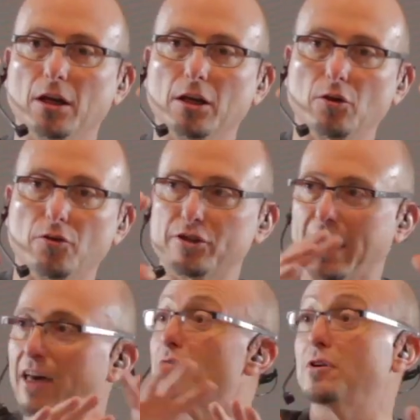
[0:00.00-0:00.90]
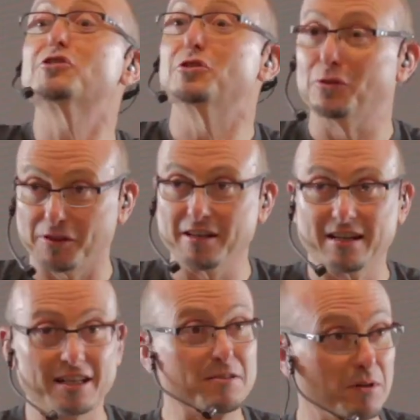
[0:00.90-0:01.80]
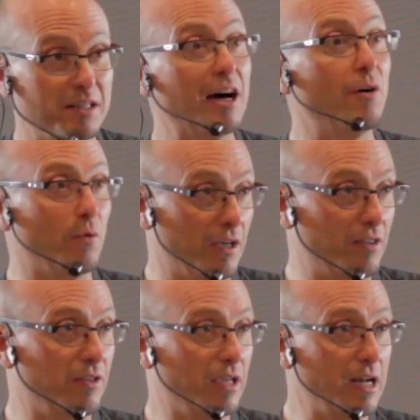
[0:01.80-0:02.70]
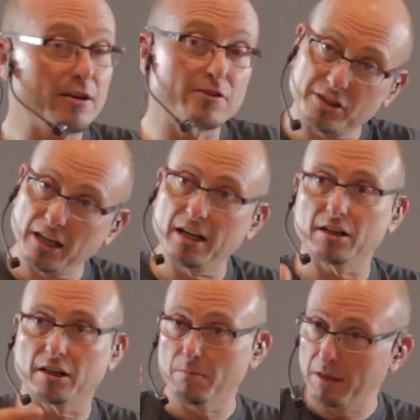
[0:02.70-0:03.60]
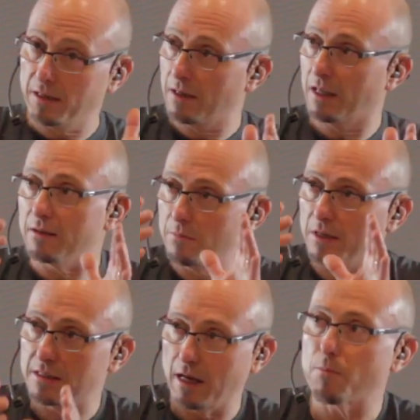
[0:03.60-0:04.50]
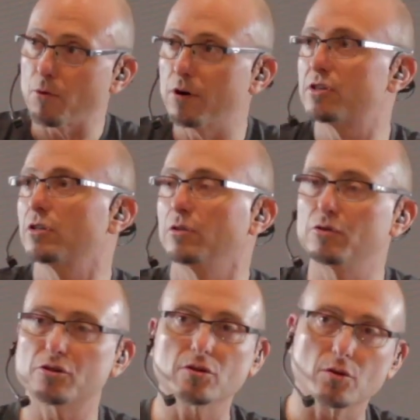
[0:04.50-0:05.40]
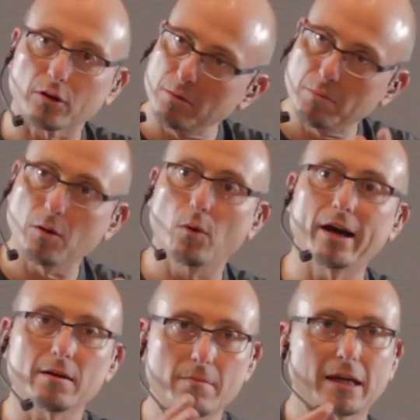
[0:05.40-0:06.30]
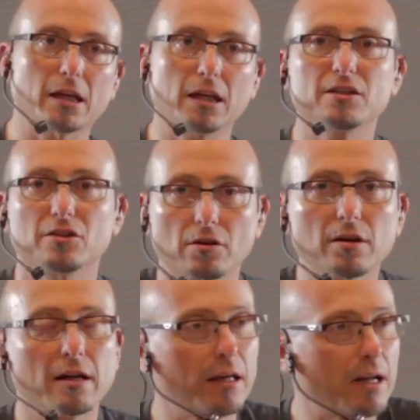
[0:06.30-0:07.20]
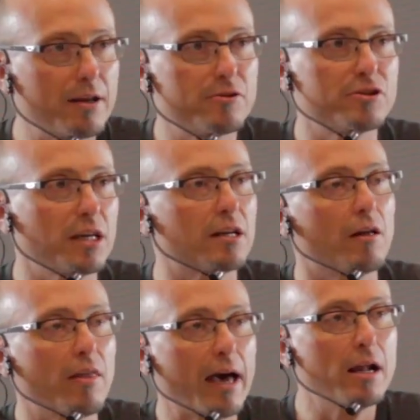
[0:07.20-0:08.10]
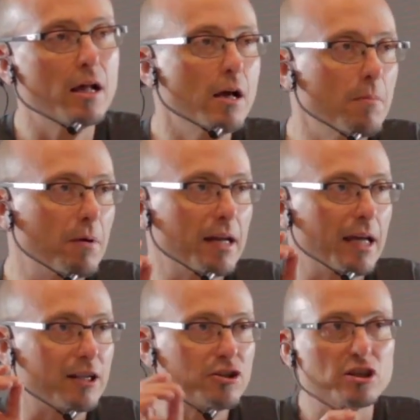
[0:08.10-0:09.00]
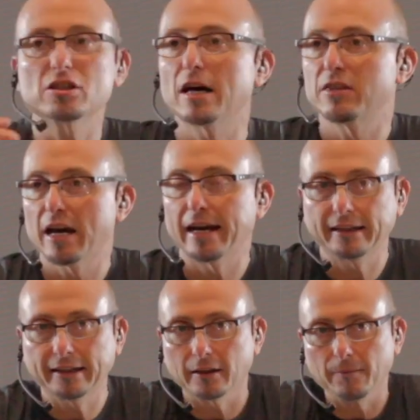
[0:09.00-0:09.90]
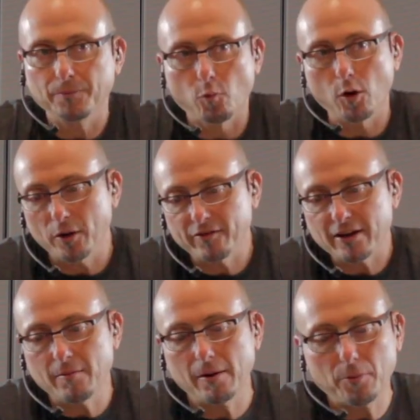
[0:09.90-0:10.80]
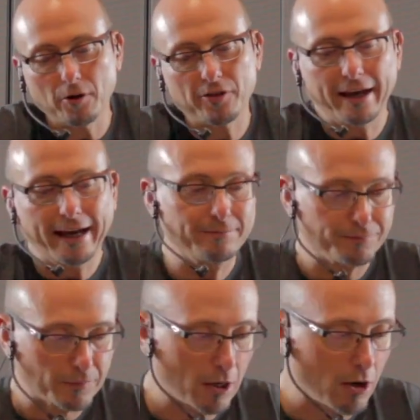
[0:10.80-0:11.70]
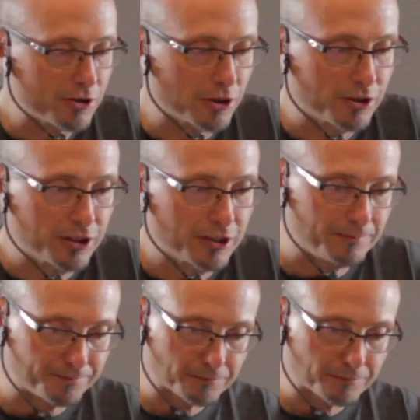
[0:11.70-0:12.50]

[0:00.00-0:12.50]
there's other issues that need to be dealt with. And I understand it can be a temporary solution, or it can be a way to make it easier. And again, I understand all that, but it's just not the ideal. What we've come up with in our church is